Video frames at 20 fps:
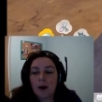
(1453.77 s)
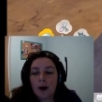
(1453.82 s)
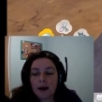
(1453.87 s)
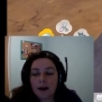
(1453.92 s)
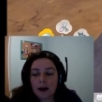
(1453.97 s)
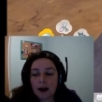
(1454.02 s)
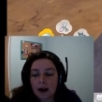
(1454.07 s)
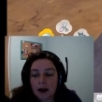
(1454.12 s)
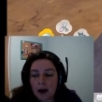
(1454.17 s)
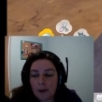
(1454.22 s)
go
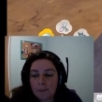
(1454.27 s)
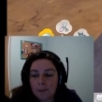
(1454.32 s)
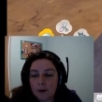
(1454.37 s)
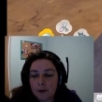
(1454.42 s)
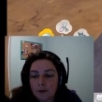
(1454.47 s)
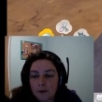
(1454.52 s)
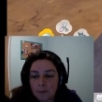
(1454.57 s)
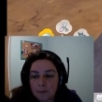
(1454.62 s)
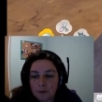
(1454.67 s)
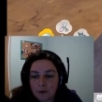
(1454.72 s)
buy a
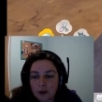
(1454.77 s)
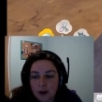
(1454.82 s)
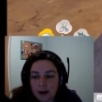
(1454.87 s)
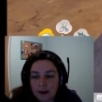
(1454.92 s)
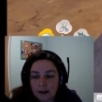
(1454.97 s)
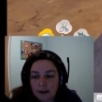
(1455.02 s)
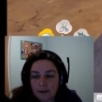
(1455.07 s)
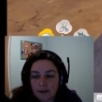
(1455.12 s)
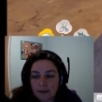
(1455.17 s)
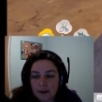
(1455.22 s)
couple of
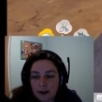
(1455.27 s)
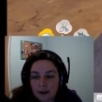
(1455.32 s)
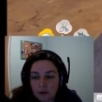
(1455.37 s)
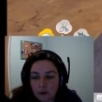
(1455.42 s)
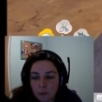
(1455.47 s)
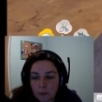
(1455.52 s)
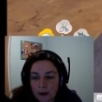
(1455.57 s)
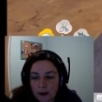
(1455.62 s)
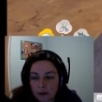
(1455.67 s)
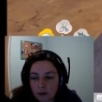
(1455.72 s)
objects
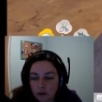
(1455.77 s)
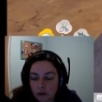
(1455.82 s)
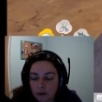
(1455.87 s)
as